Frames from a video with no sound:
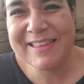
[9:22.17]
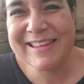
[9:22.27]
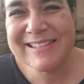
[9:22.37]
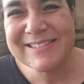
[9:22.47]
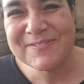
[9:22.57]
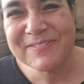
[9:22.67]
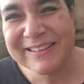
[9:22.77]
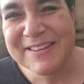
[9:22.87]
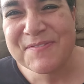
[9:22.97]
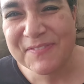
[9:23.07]
This
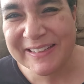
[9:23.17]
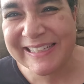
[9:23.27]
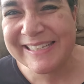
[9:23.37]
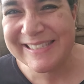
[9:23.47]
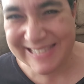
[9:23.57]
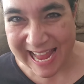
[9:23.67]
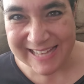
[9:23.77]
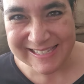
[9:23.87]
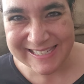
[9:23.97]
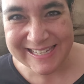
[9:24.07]
really funny
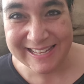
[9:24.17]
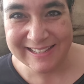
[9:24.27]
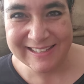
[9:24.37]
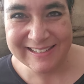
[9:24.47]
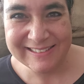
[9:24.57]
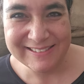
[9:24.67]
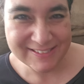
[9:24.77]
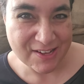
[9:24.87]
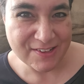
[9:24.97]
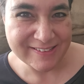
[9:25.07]
dancing
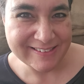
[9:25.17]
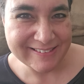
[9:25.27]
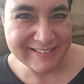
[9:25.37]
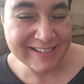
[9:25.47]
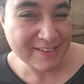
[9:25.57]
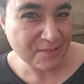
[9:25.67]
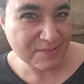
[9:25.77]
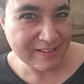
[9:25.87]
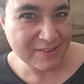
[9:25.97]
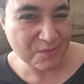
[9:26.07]
doll that I
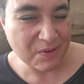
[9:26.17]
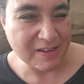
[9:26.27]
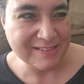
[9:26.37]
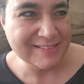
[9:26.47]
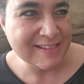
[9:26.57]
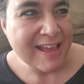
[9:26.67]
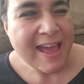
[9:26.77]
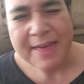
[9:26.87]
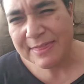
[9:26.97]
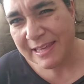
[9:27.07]
really want.
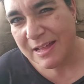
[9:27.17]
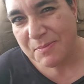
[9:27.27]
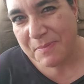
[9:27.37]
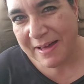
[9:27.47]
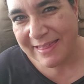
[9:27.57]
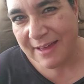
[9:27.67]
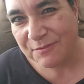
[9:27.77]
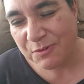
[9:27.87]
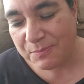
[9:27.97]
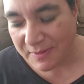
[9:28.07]
I think I'll buy that
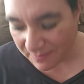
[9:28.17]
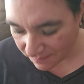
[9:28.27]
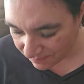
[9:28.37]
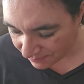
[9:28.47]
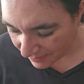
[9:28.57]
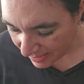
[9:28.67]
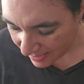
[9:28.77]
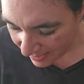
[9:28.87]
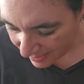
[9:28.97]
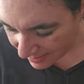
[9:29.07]
for me
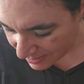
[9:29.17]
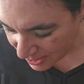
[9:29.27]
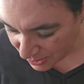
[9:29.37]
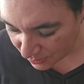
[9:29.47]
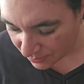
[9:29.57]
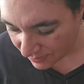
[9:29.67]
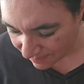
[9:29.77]
soon.